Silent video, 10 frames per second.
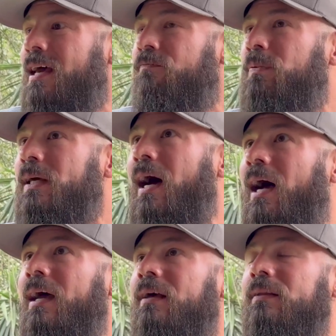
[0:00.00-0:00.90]
I think
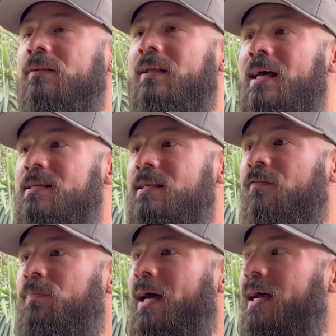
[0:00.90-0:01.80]
the last
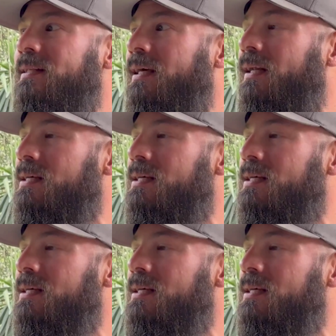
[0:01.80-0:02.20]
FBI data I